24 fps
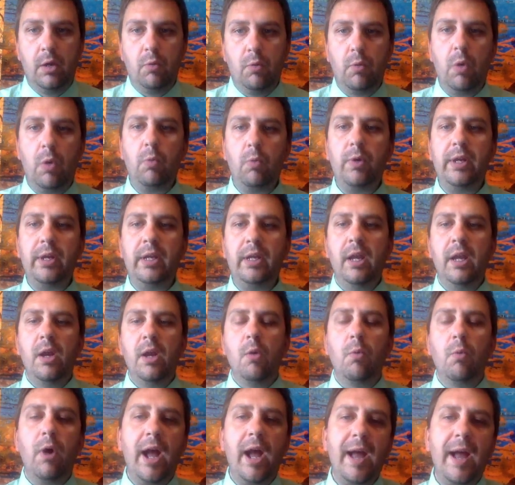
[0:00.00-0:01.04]
What we
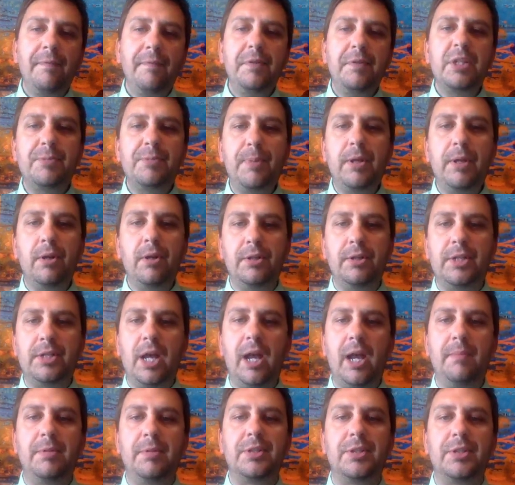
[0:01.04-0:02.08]
will have to spend our
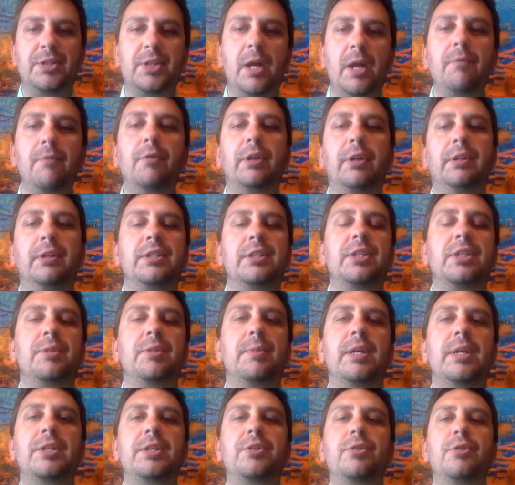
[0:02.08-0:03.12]
time discovering this
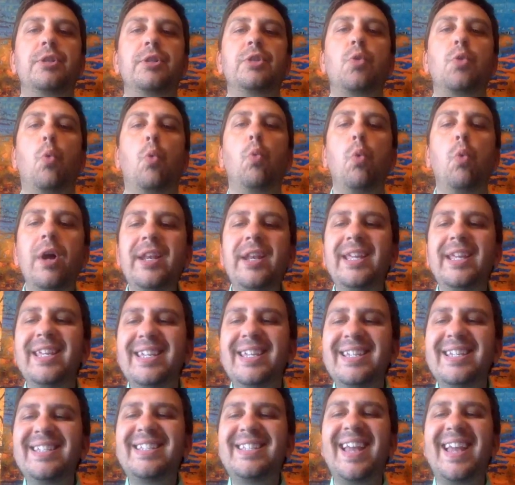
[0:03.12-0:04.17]
semester is what
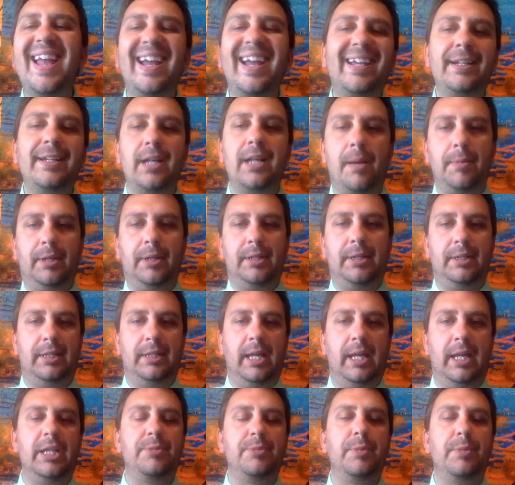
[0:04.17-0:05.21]
is economic
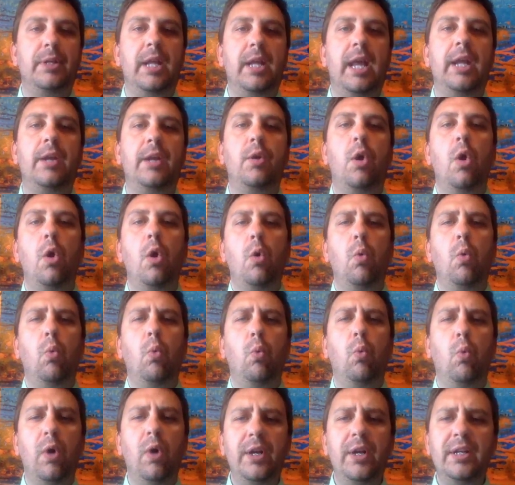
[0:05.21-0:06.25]
engagement and
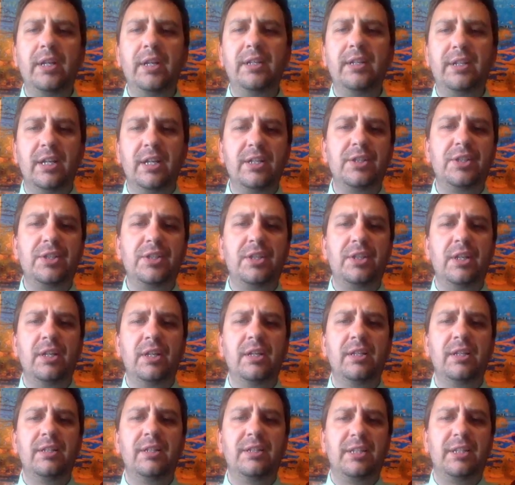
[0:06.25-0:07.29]
what does
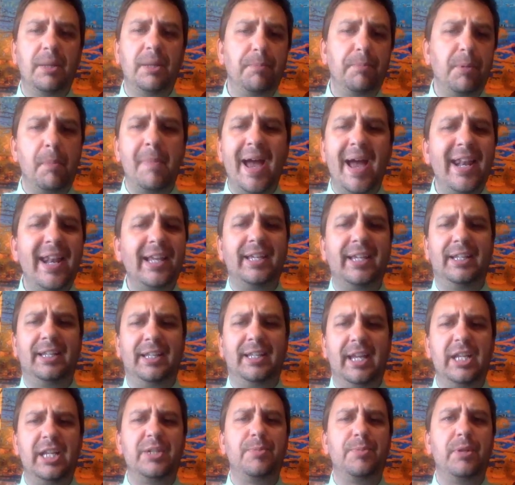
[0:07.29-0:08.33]
diplomatic
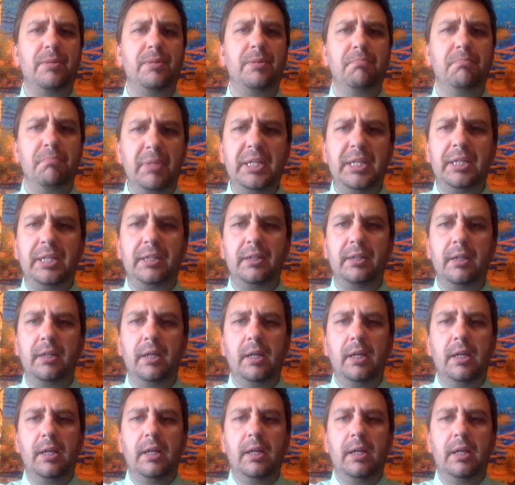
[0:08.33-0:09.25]
engagement mean?